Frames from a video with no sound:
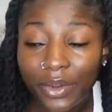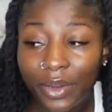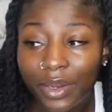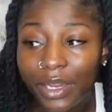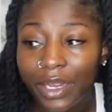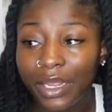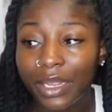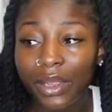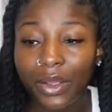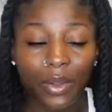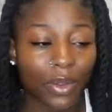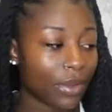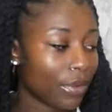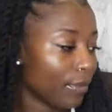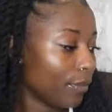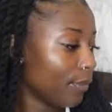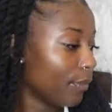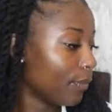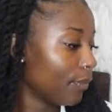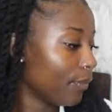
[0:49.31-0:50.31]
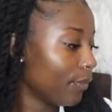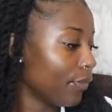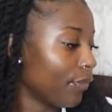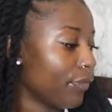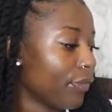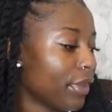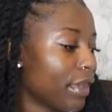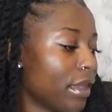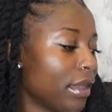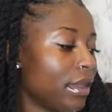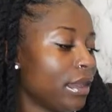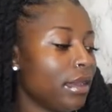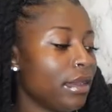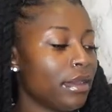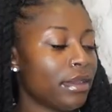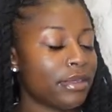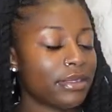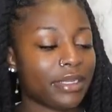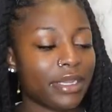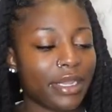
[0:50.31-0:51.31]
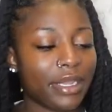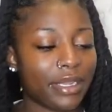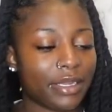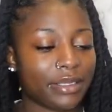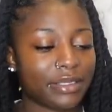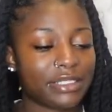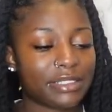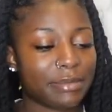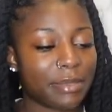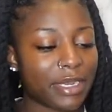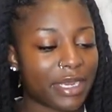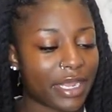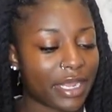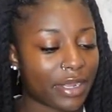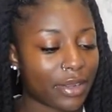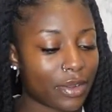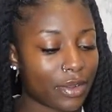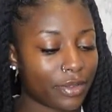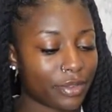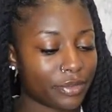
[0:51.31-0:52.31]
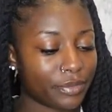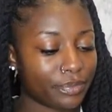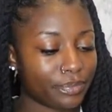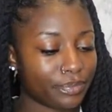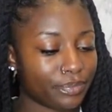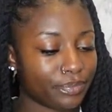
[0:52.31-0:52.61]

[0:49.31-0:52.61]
Thanks, my dad calling.